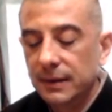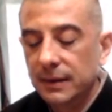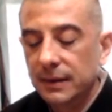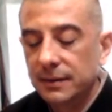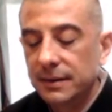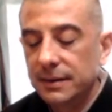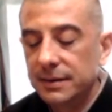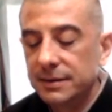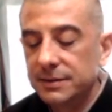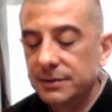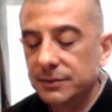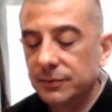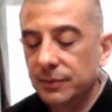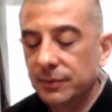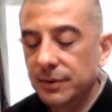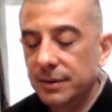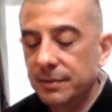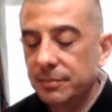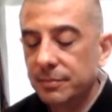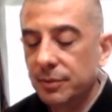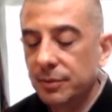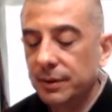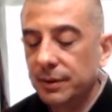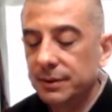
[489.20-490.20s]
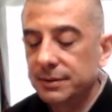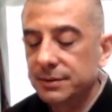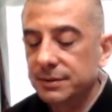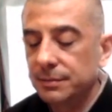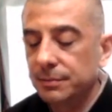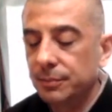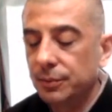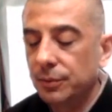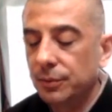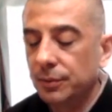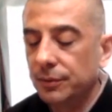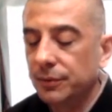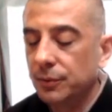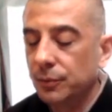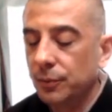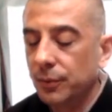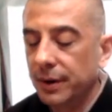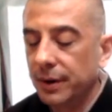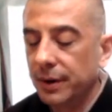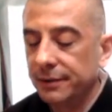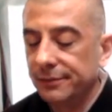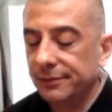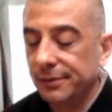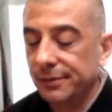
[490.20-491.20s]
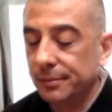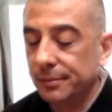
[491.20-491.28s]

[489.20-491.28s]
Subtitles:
These 3 points support the weight of your